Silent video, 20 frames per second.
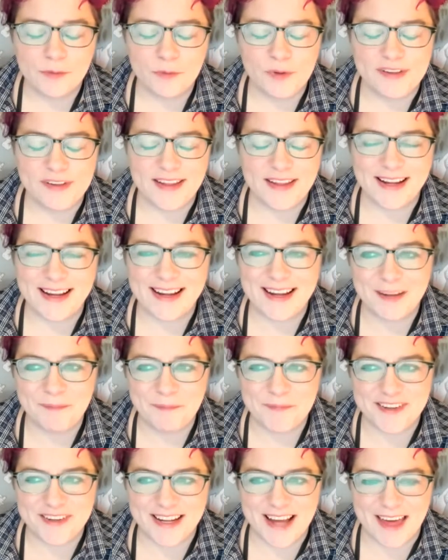we sing a
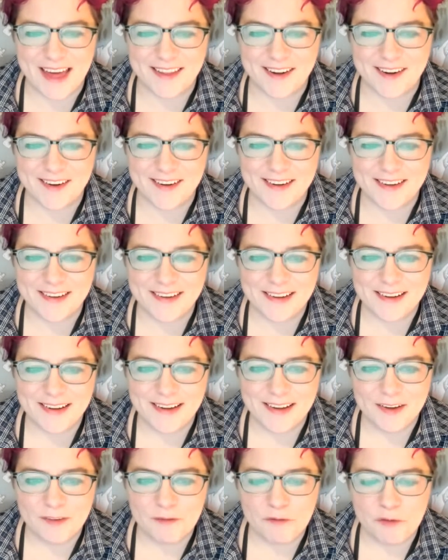hymn together
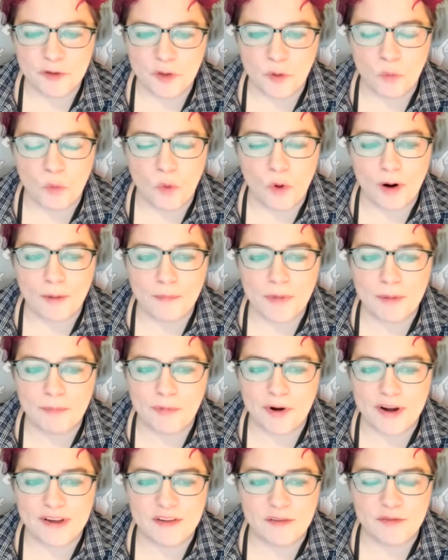for the warm
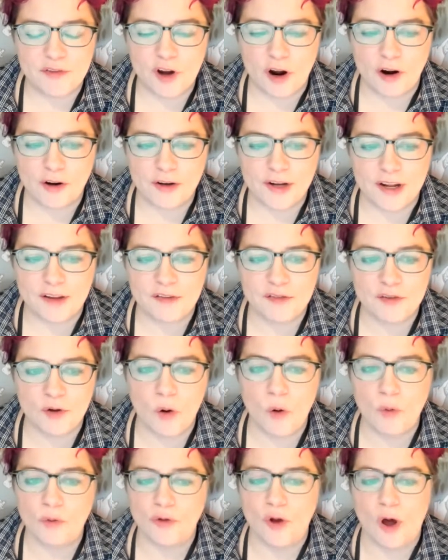embrace of darkness to
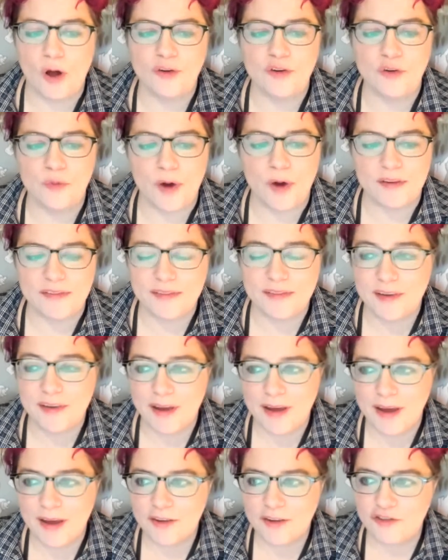hold on to us
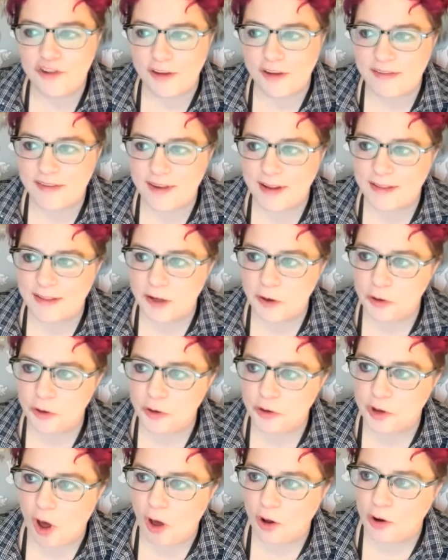just a
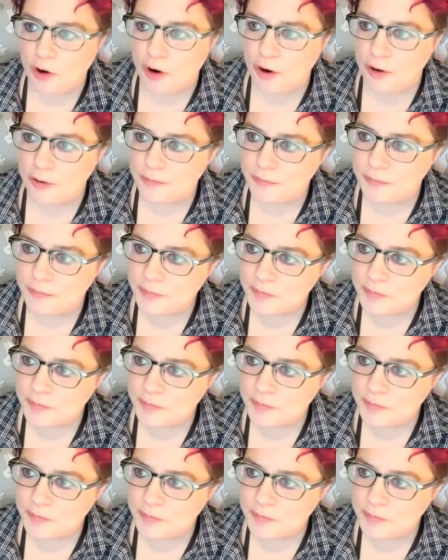little longer.